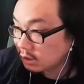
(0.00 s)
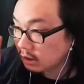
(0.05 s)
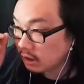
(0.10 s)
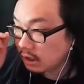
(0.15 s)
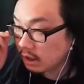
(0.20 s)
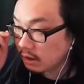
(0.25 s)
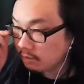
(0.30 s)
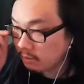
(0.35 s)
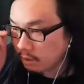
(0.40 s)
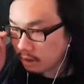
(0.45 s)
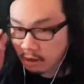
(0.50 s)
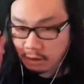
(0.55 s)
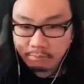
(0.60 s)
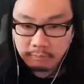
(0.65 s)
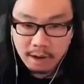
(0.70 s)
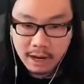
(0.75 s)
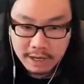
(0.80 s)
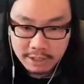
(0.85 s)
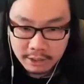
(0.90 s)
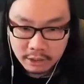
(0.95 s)
um, our
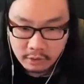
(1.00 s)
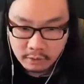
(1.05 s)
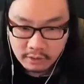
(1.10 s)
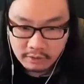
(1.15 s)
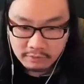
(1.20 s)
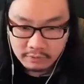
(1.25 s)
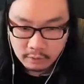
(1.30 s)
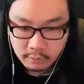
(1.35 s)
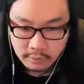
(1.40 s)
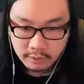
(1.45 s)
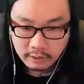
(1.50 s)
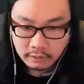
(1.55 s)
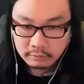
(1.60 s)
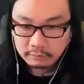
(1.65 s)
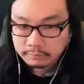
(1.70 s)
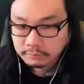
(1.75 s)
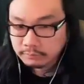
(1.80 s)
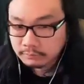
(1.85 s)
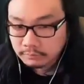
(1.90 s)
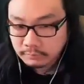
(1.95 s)
motto, if you will,
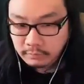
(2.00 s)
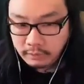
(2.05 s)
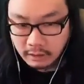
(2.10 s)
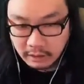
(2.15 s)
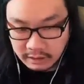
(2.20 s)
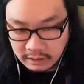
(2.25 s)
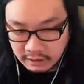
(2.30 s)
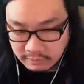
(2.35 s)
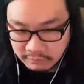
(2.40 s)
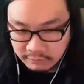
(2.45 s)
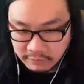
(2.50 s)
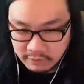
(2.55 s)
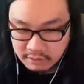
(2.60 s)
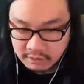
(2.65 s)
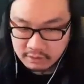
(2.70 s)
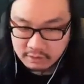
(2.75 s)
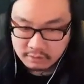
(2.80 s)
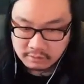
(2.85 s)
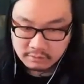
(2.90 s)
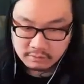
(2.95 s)
except for
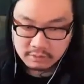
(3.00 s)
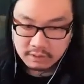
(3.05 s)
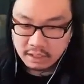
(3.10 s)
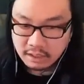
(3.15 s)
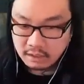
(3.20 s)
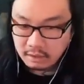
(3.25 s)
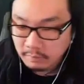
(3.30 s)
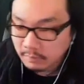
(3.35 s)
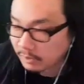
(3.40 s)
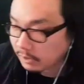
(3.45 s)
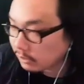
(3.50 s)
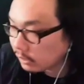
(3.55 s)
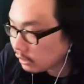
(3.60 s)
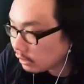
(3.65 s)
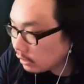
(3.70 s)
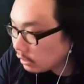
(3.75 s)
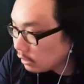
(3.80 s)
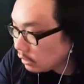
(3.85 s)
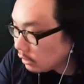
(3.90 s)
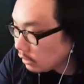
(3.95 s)
Gecko apparently.
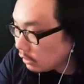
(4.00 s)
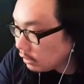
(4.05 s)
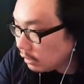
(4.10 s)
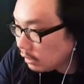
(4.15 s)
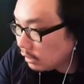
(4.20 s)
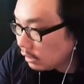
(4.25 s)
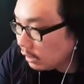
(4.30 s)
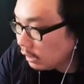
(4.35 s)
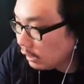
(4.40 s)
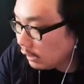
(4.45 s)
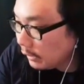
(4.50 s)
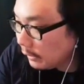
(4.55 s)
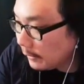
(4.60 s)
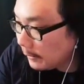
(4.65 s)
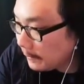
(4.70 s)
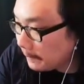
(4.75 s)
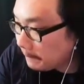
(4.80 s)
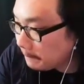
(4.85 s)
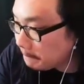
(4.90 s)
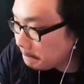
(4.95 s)

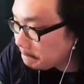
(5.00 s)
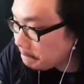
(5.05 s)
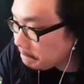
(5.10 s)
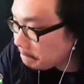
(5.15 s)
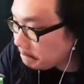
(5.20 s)
Um,